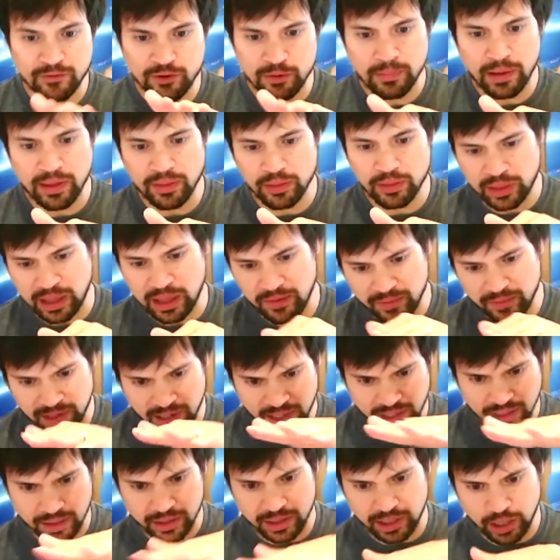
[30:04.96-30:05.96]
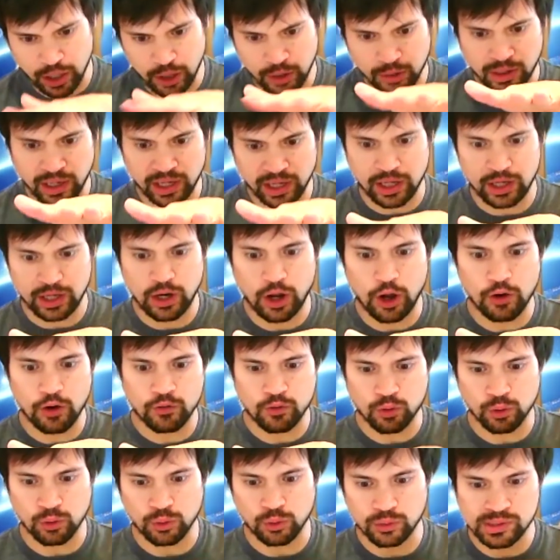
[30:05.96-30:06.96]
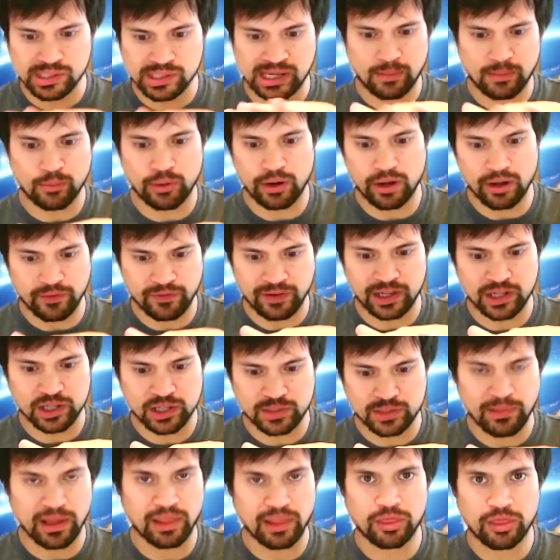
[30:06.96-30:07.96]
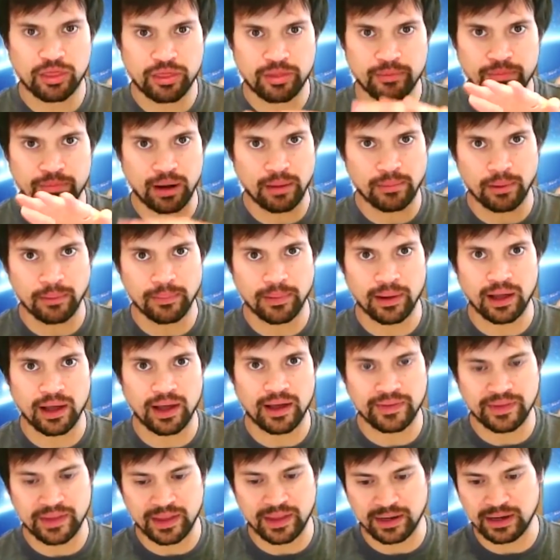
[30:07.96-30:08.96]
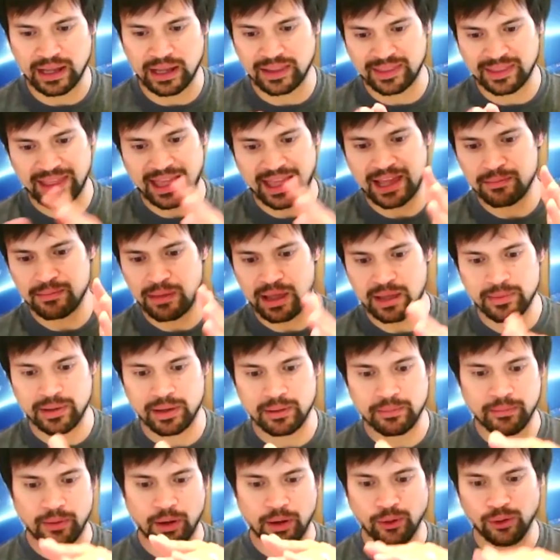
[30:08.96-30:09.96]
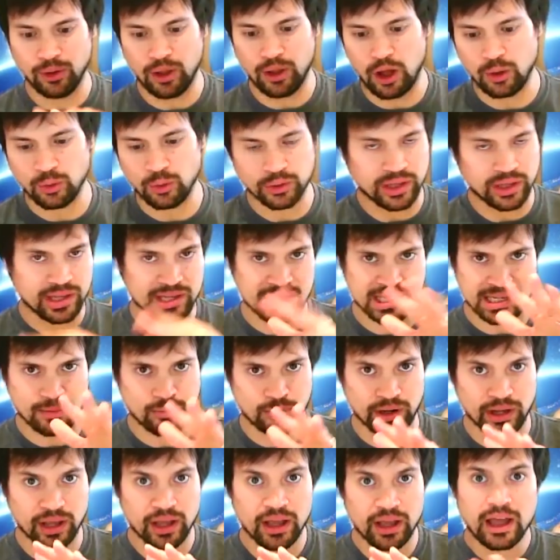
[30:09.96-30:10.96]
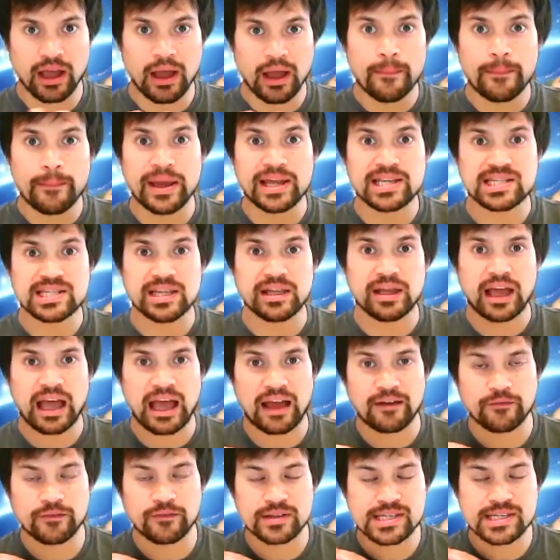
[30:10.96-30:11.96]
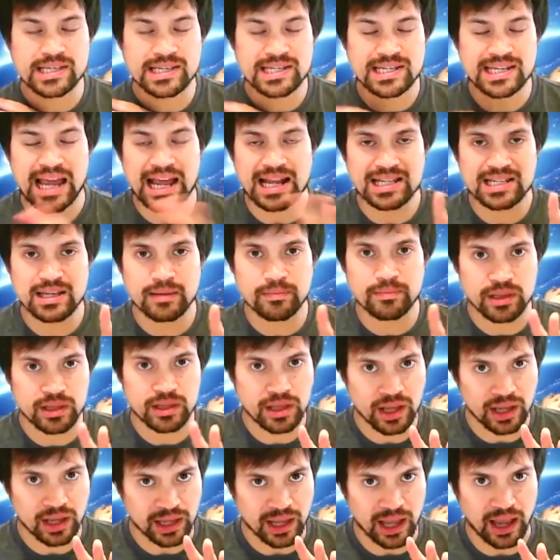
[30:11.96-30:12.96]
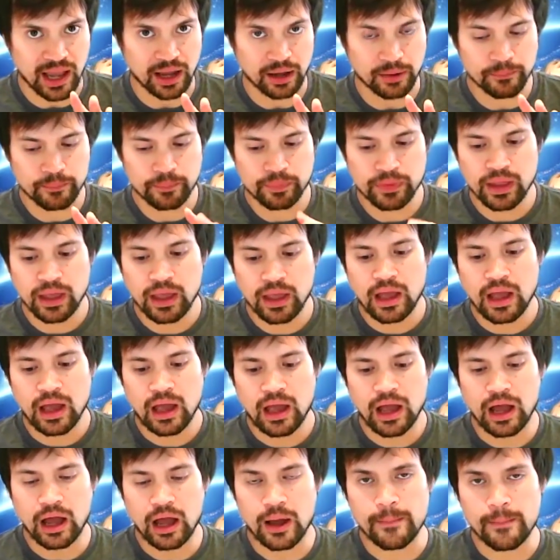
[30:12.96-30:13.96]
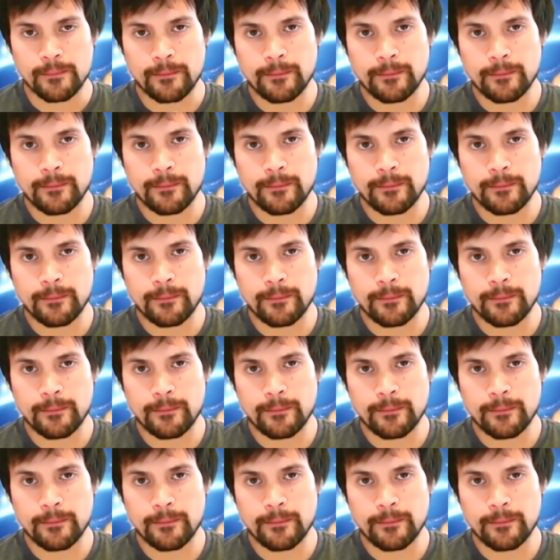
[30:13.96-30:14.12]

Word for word: month you have another you know like an overall summary of each month blah blah blah and then at the end maybe a whole year summary basically have stats up the yin yang um,